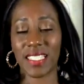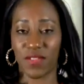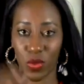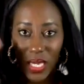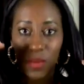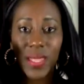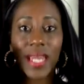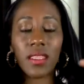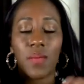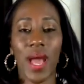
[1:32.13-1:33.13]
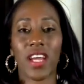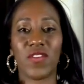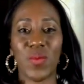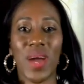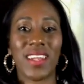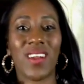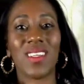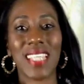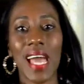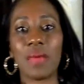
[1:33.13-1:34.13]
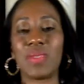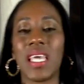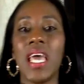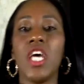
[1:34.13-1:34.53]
if you keep that in the back of your mind at all times.